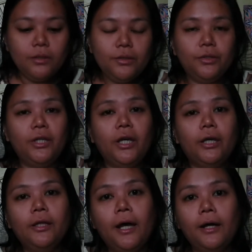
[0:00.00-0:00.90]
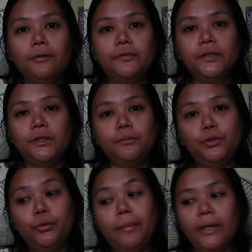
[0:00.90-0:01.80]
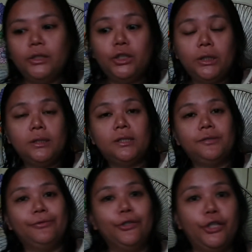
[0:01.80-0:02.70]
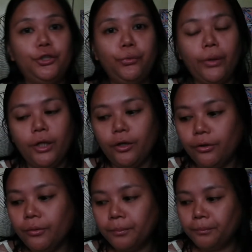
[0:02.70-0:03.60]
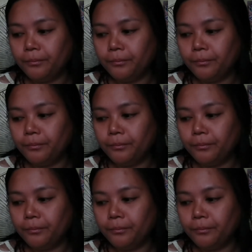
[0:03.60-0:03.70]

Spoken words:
so they can have some new bed sheets for the new year.